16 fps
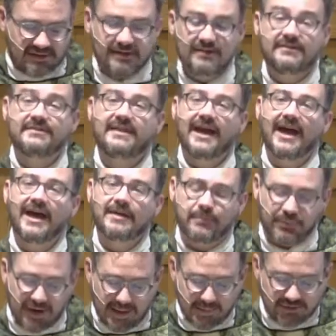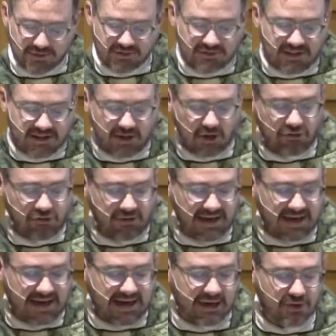instead promising that He'll create a
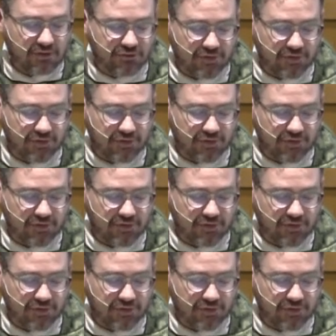house